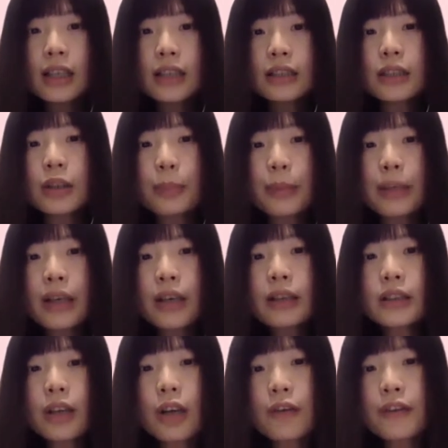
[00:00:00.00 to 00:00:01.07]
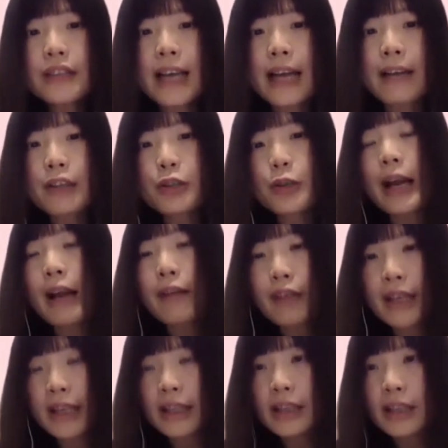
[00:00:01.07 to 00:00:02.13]
So because of the heavy
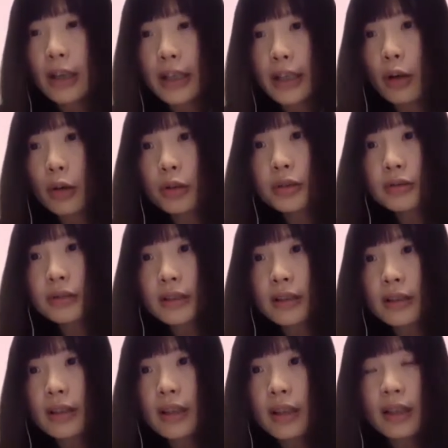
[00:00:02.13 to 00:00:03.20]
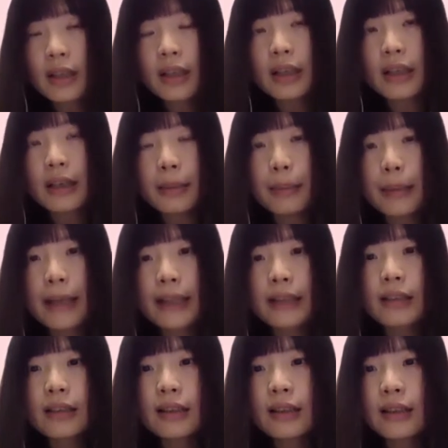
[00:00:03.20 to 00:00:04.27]
traffic and also the bad
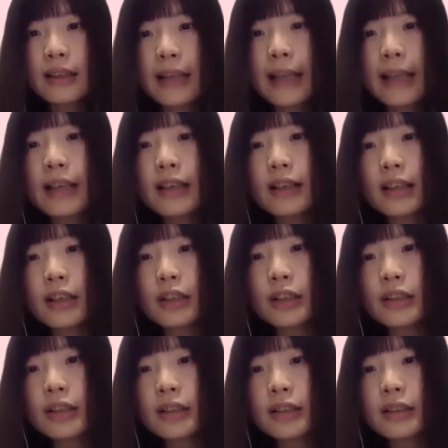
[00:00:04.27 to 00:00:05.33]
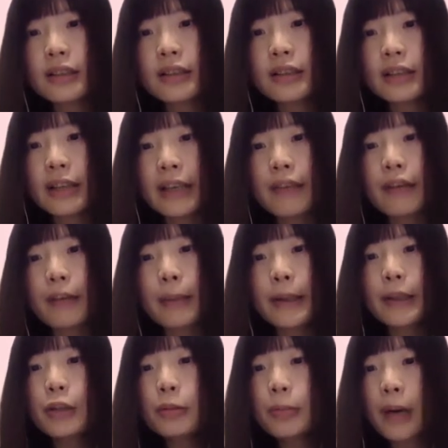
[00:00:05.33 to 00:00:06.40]
air, the
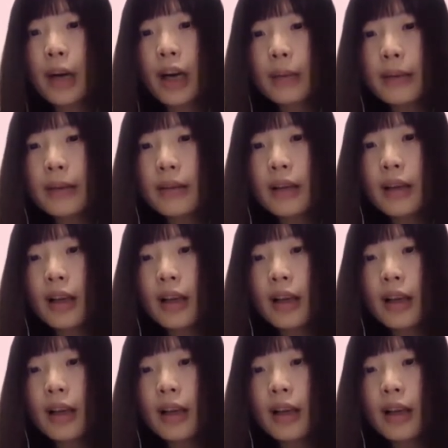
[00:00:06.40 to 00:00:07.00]
environmental problem,